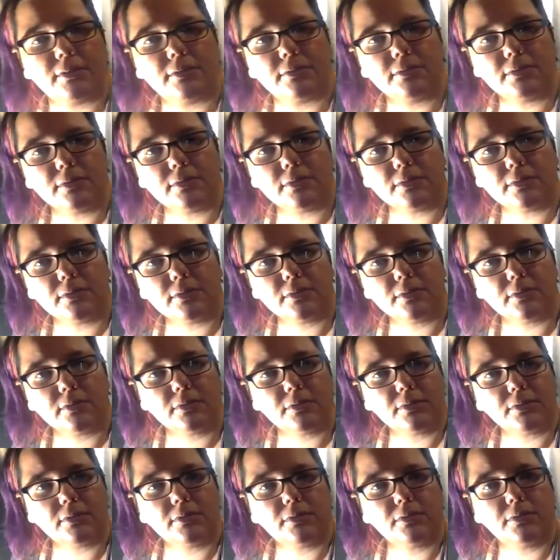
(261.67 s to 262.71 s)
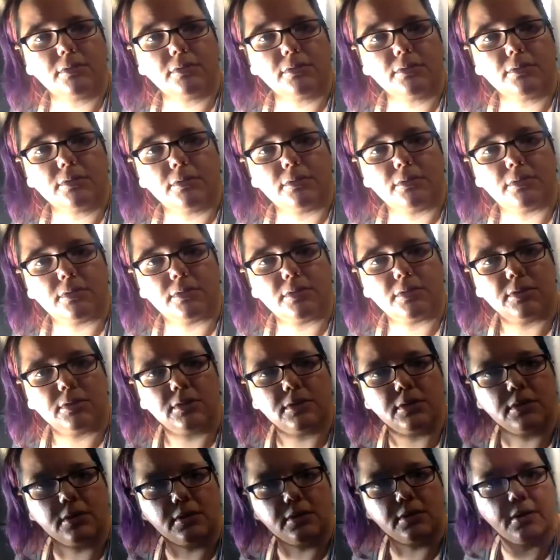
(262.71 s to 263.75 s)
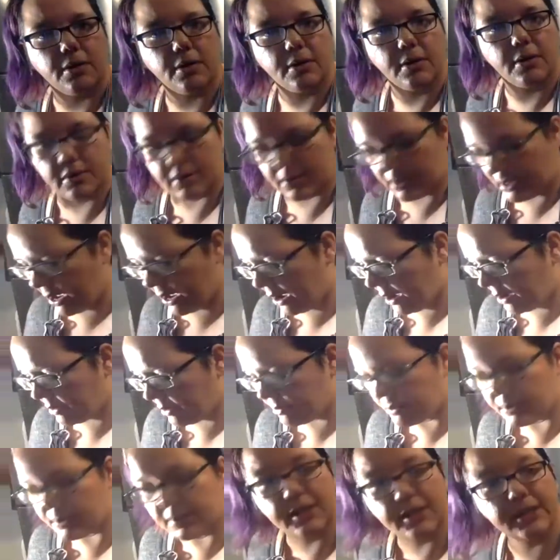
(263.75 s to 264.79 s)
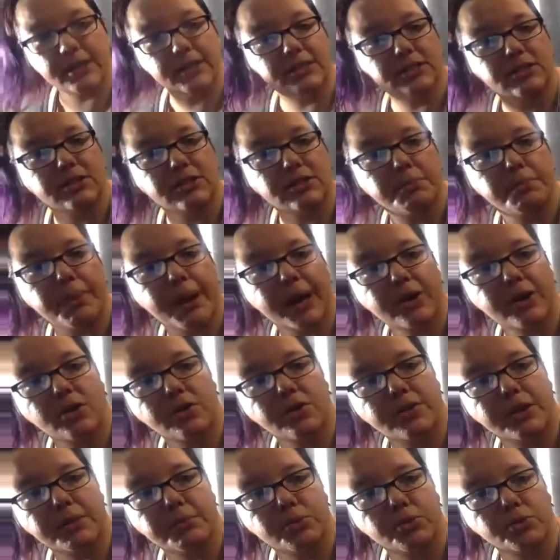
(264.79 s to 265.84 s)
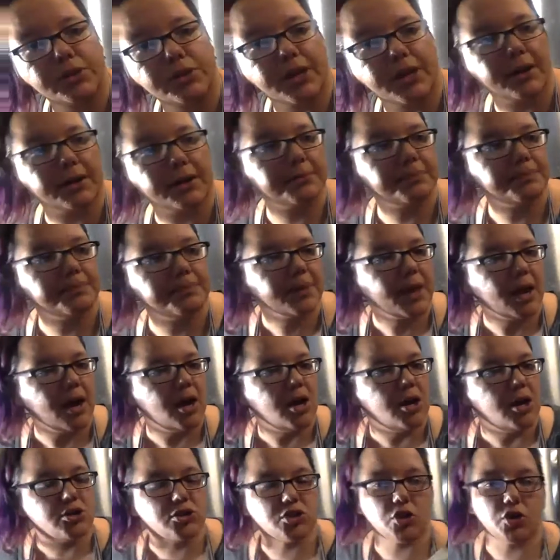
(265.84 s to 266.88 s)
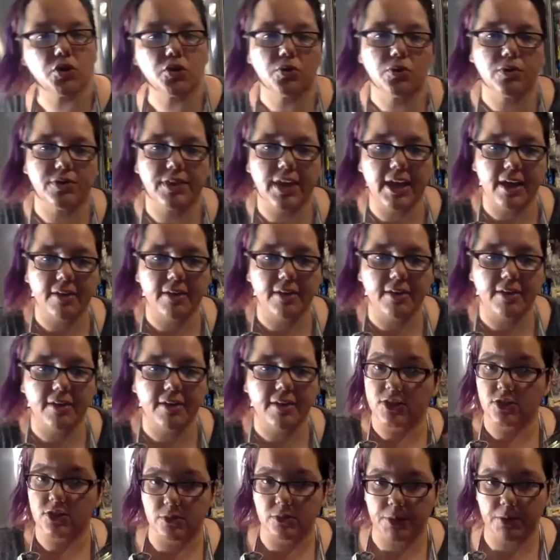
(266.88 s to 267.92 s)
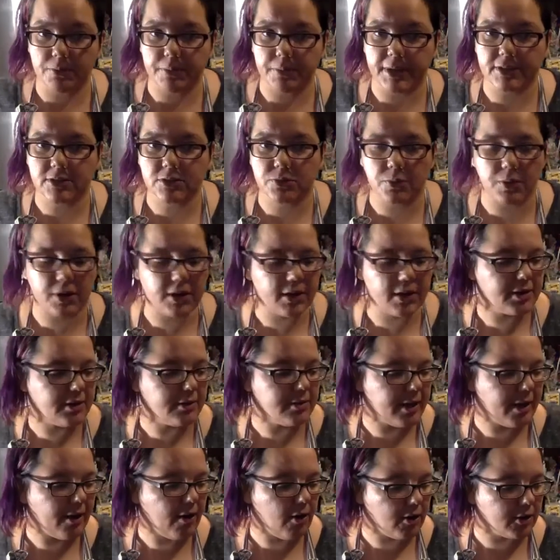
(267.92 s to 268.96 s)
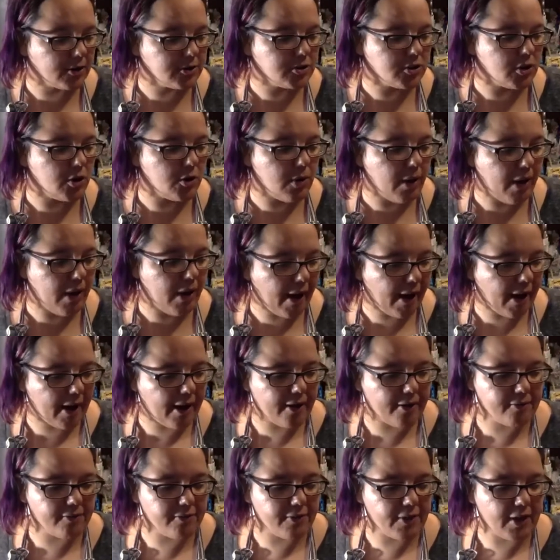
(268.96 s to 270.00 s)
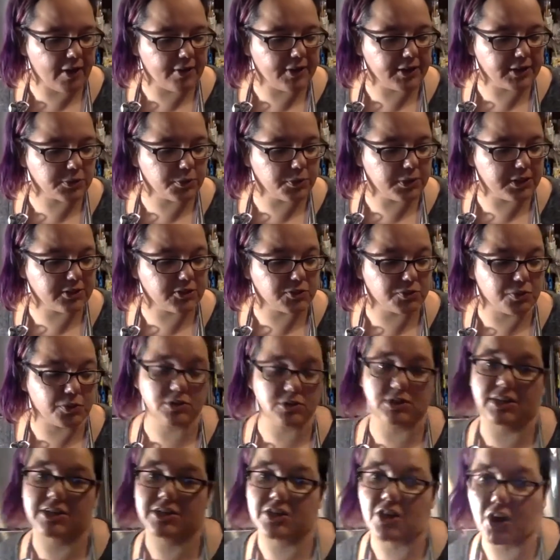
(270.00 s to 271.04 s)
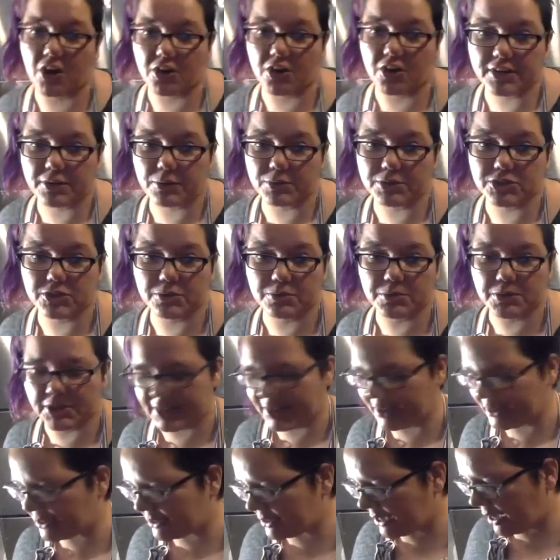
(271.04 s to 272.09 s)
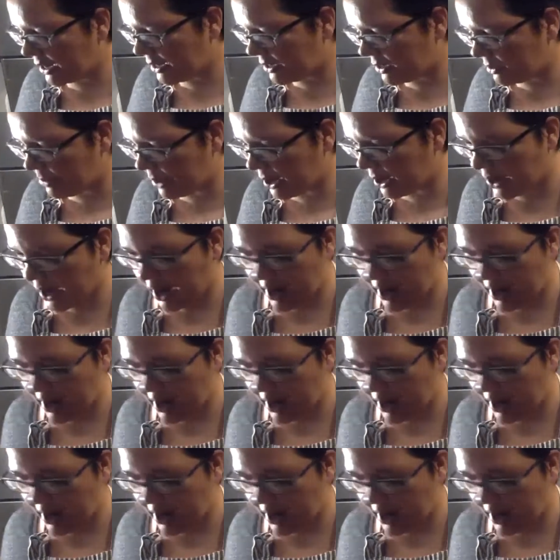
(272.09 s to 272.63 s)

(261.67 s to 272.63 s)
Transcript: Mm, yeah, it's better than bouillon. So they have a vegetable based one. They also have, uh, this one is roasted garlic, which I'm really excited about.